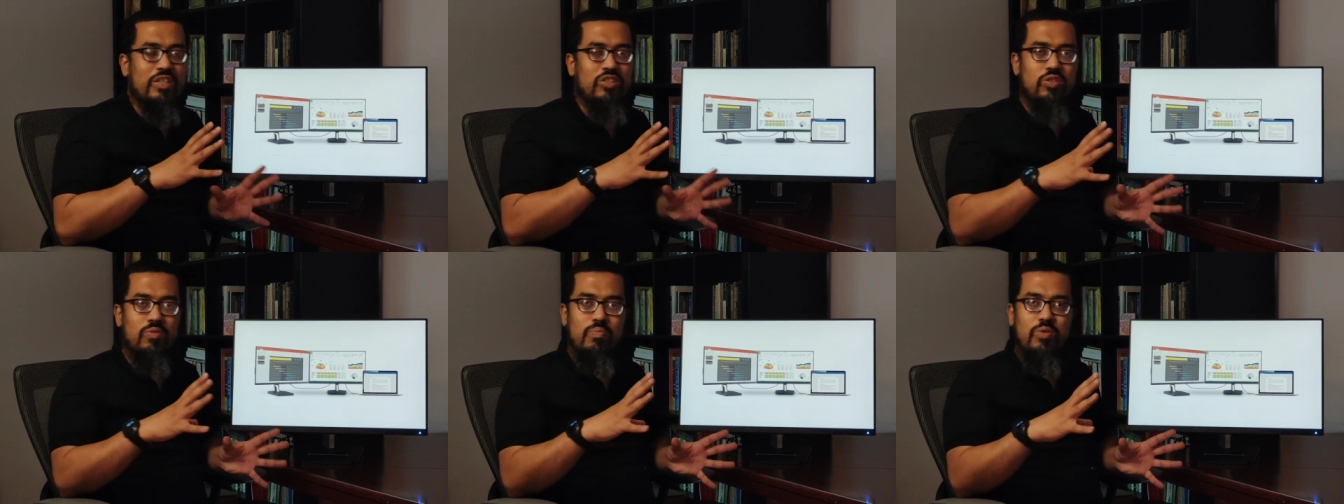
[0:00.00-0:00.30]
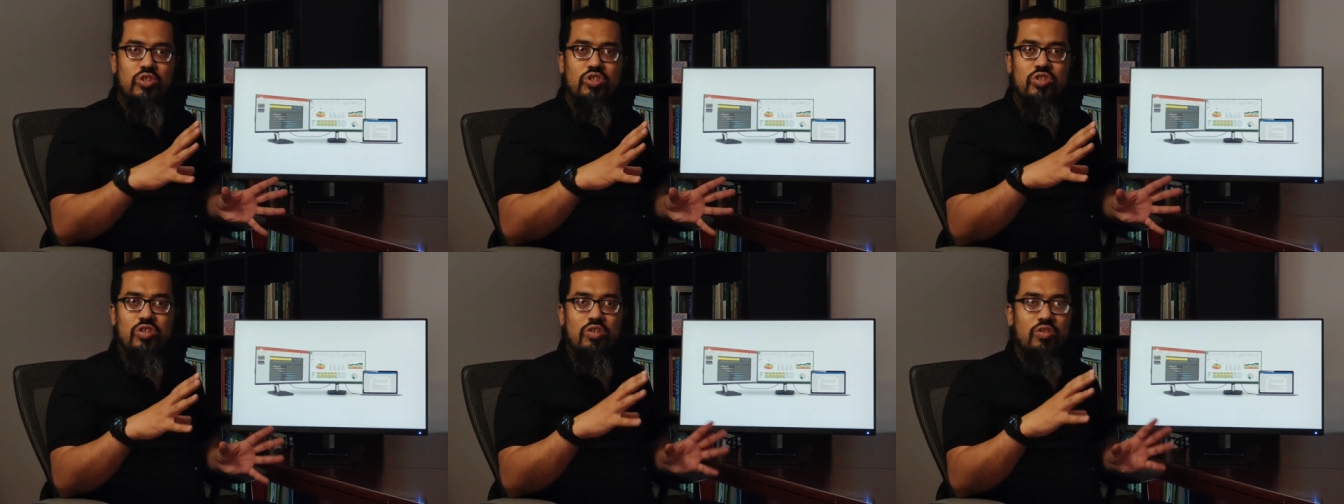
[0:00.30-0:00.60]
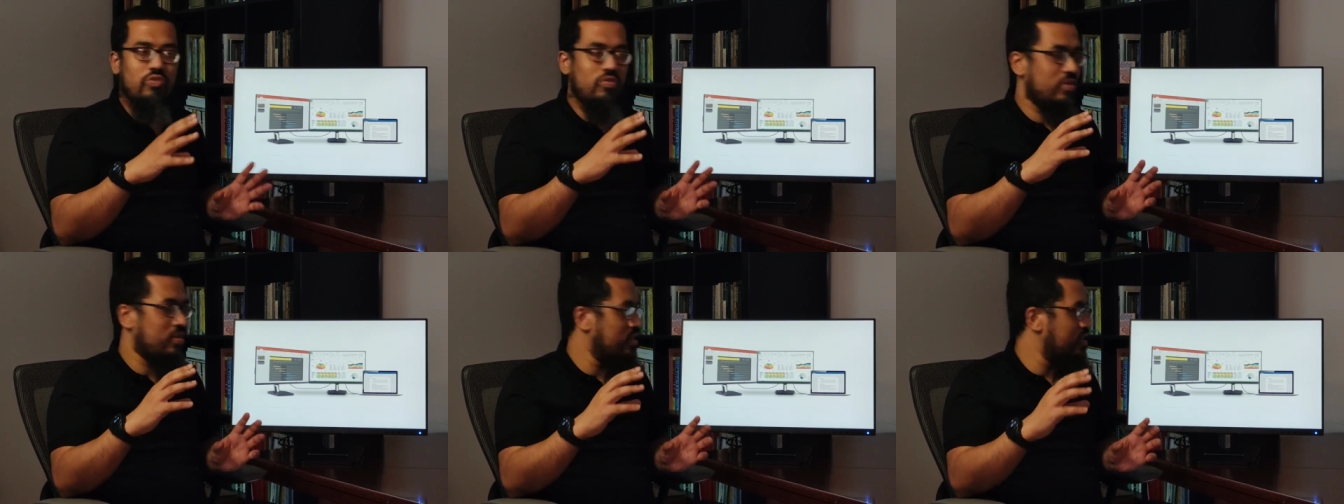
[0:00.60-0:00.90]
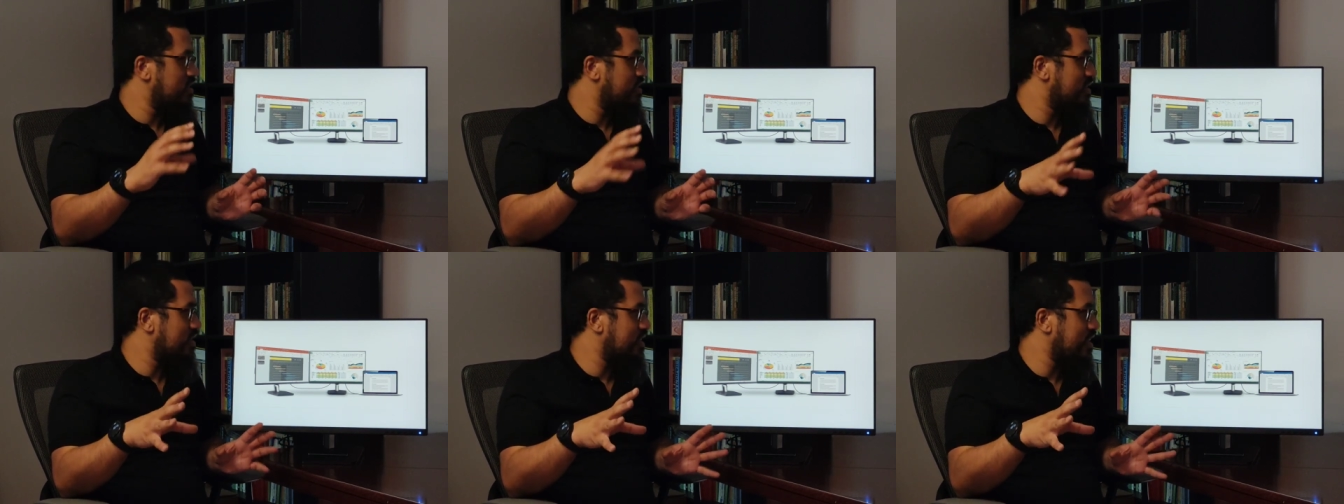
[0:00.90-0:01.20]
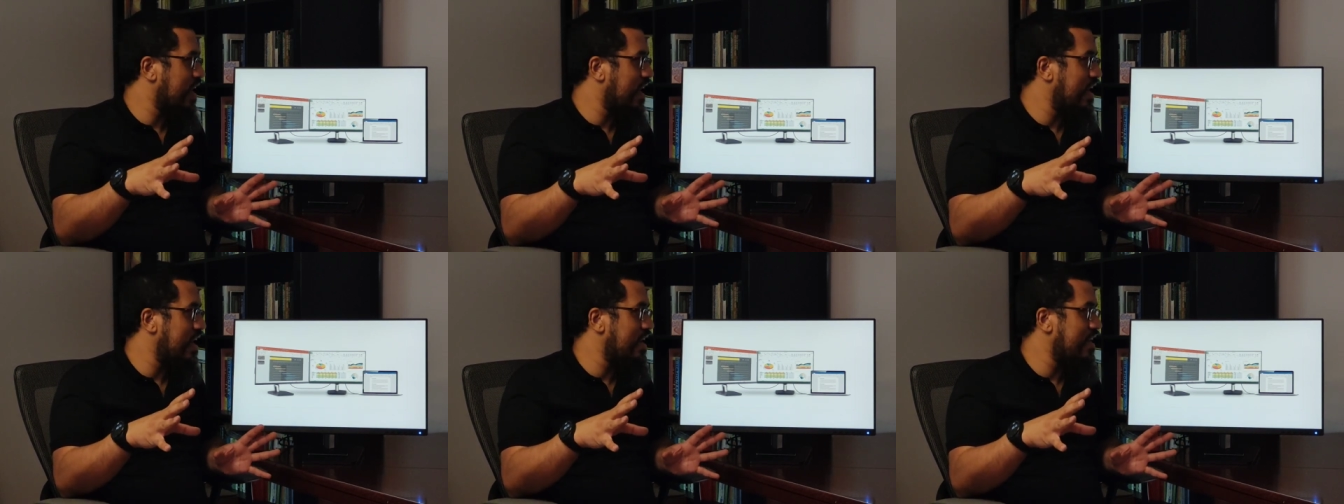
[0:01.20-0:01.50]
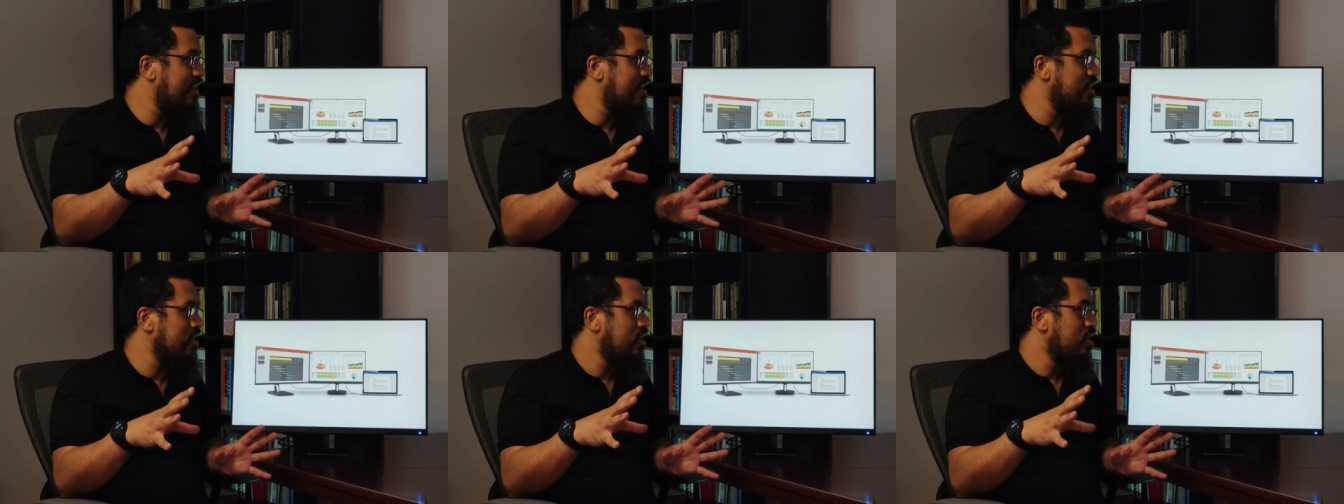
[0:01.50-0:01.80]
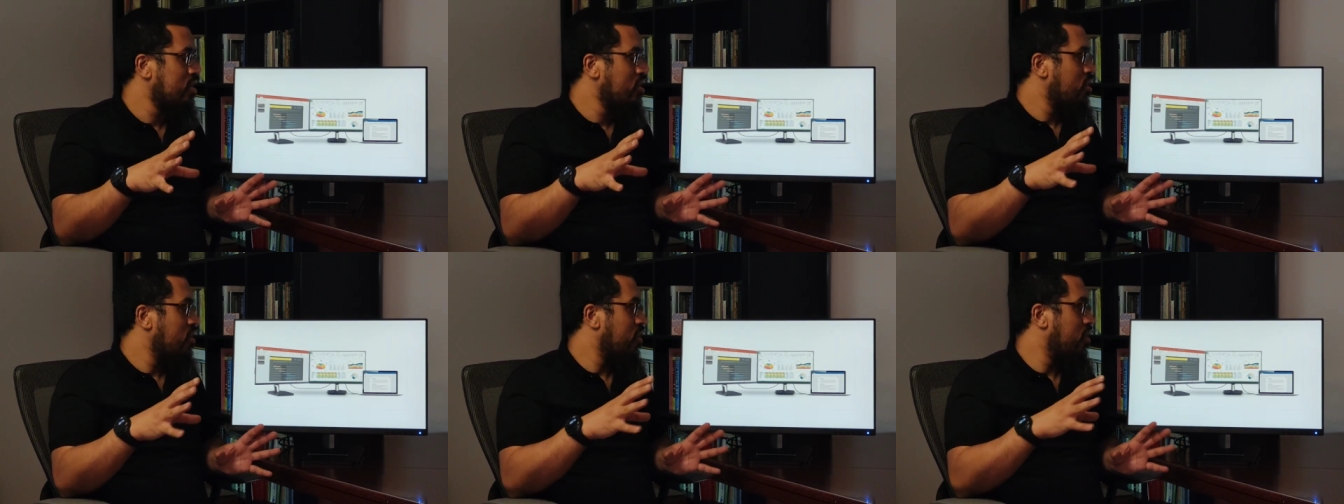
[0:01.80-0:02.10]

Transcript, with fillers: exhibition, you're in a stand,